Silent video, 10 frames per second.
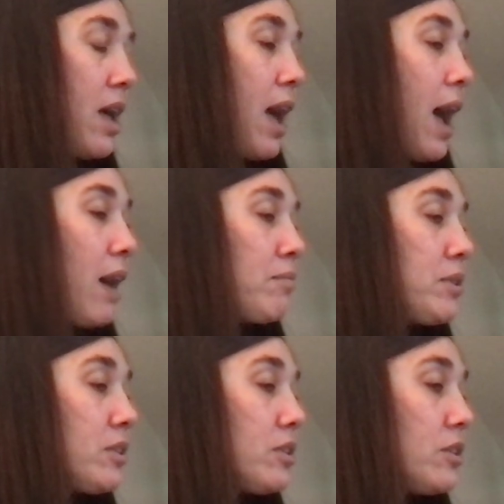
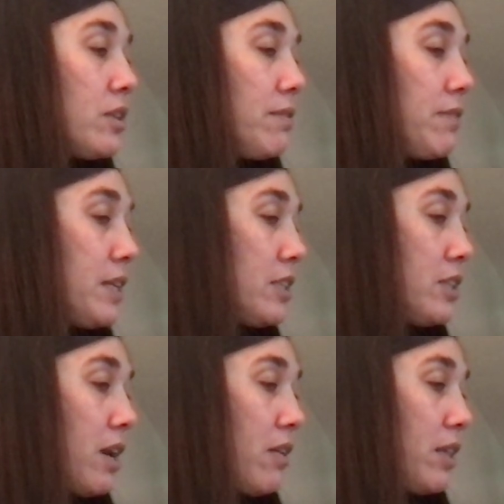Absolutely finished
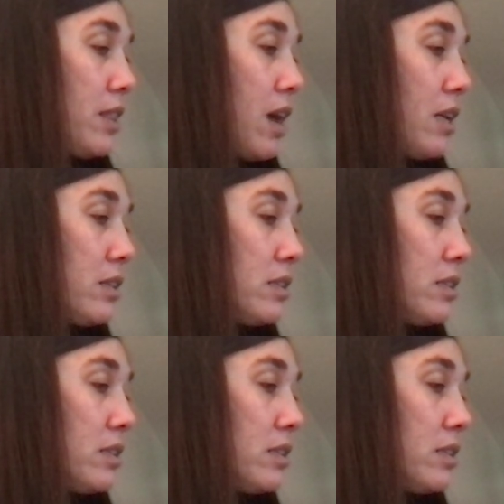now, they thought.